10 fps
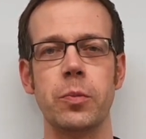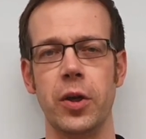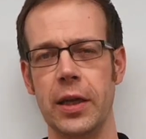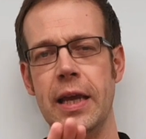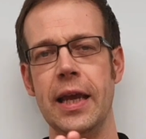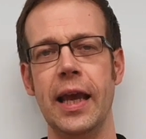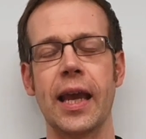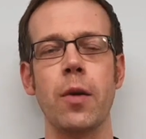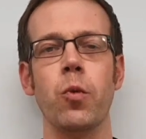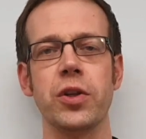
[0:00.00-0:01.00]
But
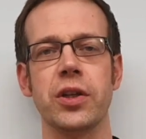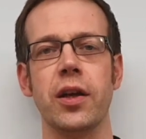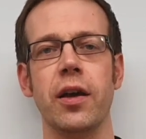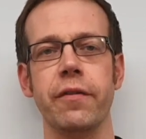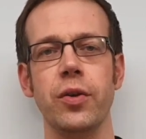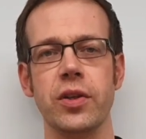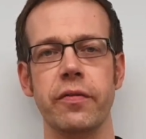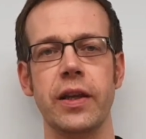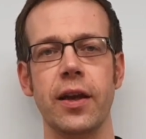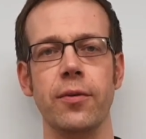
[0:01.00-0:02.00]
again, watch a future
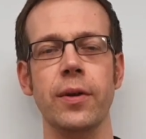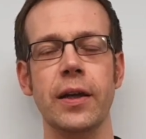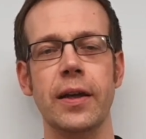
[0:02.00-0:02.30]
video